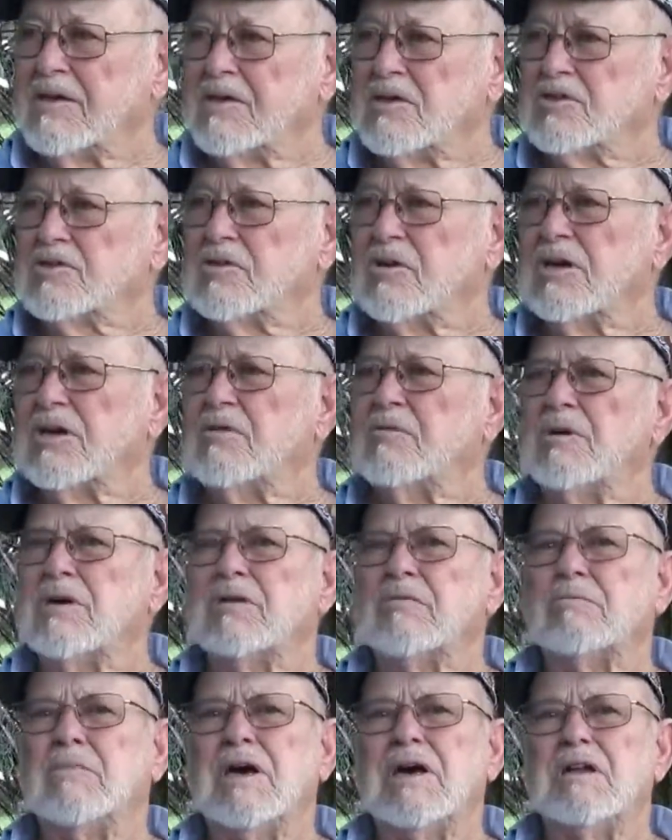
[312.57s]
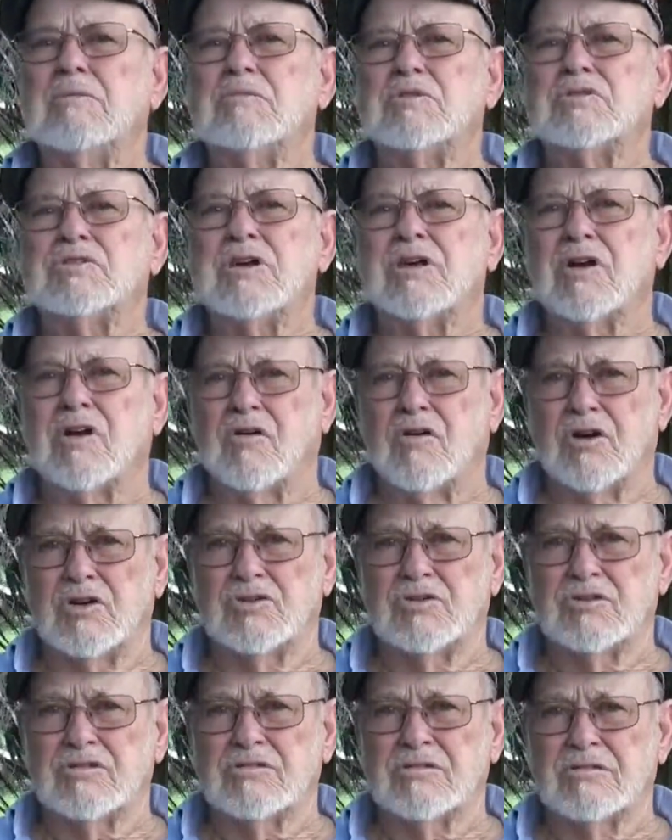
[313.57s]
So he went and made him a set of
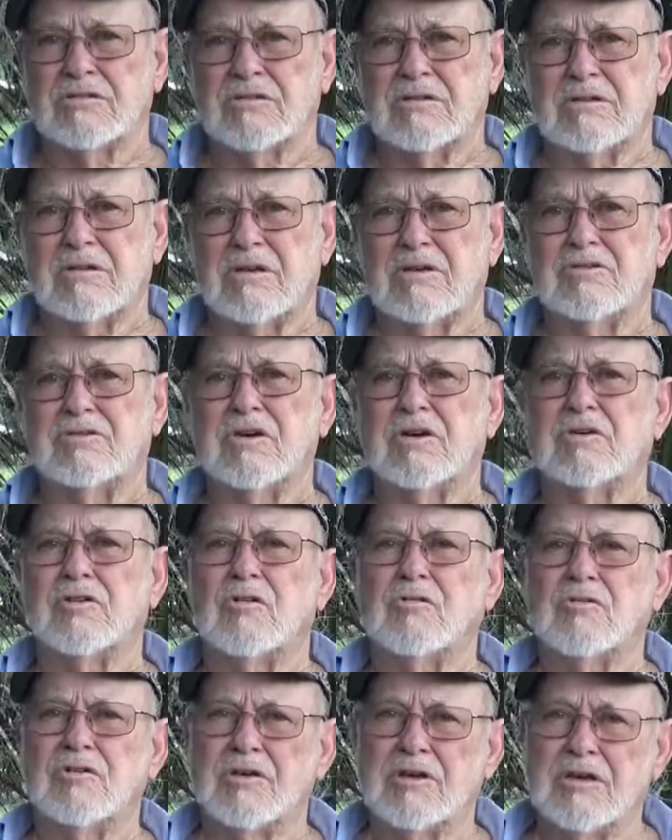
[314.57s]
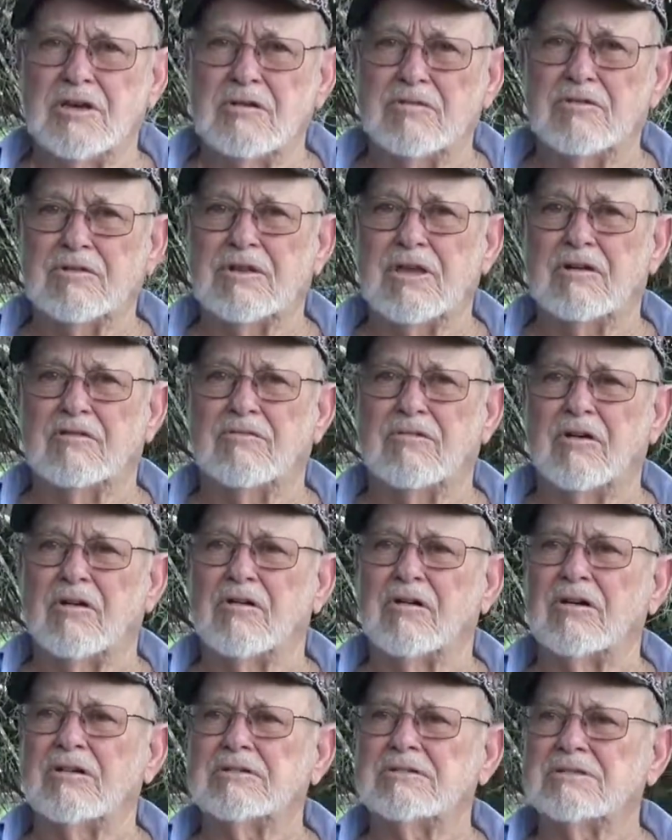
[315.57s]
crutches. He took it over and gave us that fella.